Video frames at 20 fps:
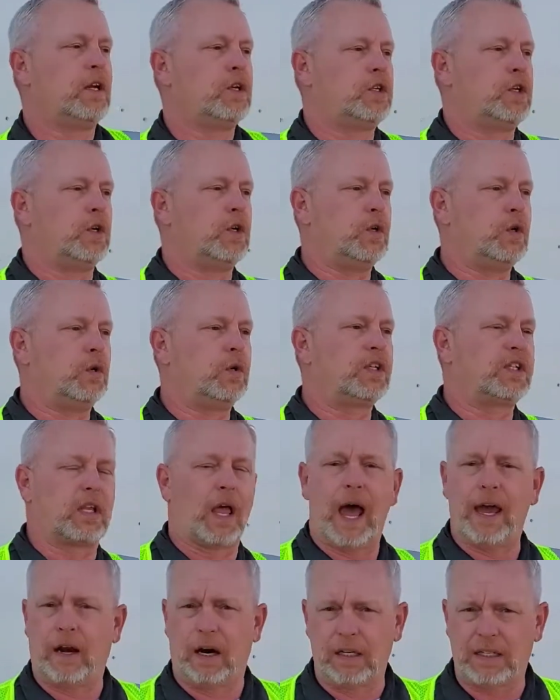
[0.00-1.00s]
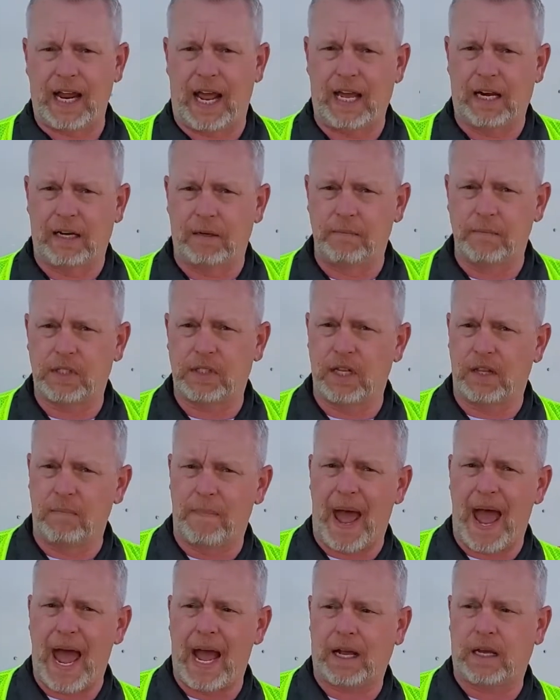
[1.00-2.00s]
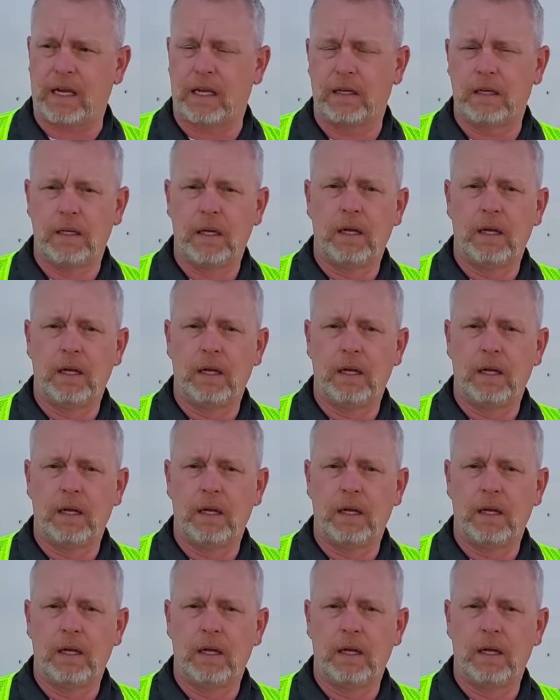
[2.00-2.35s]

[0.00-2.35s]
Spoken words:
to slide our tandems to the back